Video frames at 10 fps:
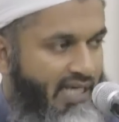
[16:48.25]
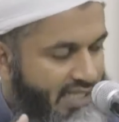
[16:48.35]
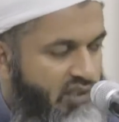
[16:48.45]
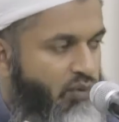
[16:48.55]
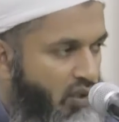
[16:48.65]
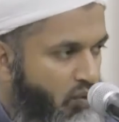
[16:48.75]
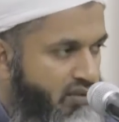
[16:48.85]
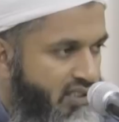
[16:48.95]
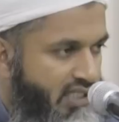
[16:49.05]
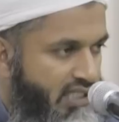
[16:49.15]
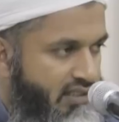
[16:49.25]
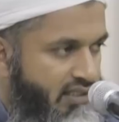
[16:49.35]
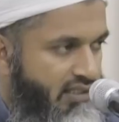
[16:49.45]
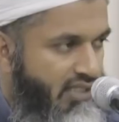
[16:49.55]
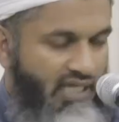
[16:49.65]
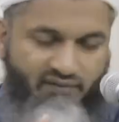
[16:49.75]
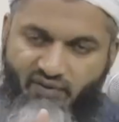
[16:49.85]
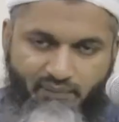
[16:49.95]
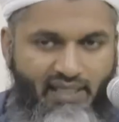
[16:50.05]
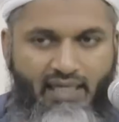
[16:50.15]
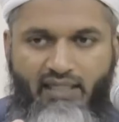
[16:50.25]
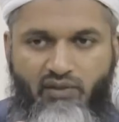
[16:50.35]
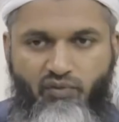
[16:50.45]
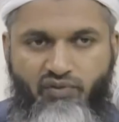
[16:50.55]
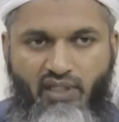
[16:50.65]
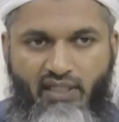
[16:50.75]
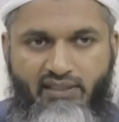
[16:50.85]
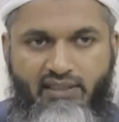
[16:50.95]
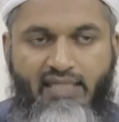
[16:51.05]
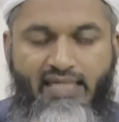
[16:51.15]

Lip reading: And that's what caused the jealousy. And from there, it all started.